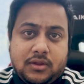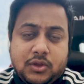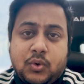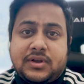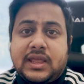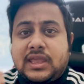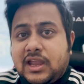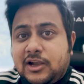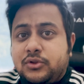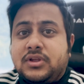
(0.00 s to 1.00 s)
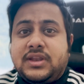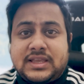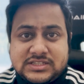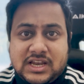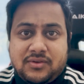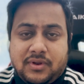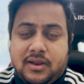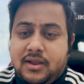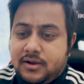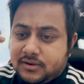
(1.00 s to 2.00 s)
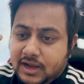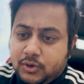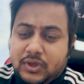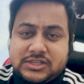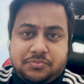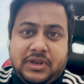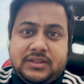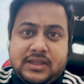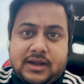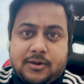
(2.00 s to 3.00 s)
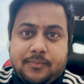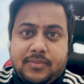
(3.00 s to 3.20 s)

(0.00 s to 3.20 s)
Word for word: You are taking it to the next level. Try to explain that.